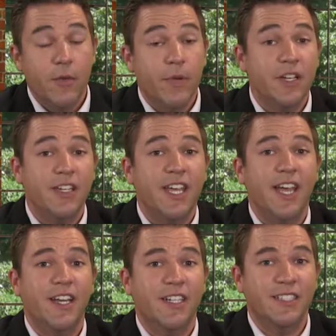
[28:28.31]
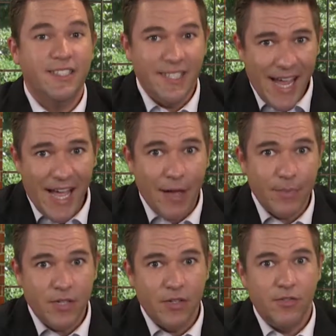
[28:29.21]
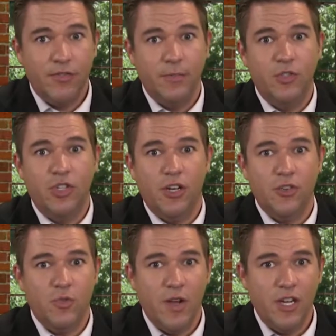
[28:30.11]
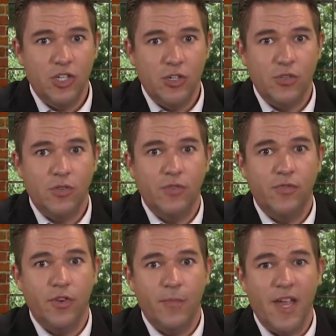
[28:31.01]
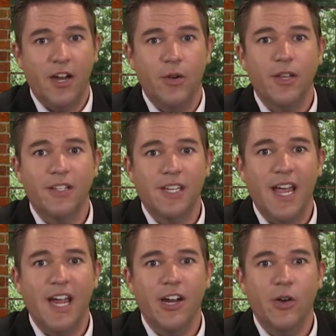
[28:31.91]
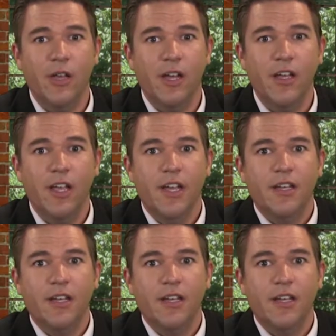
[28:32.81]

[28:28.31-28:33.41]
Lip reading: But it can adapt from generation or from area to area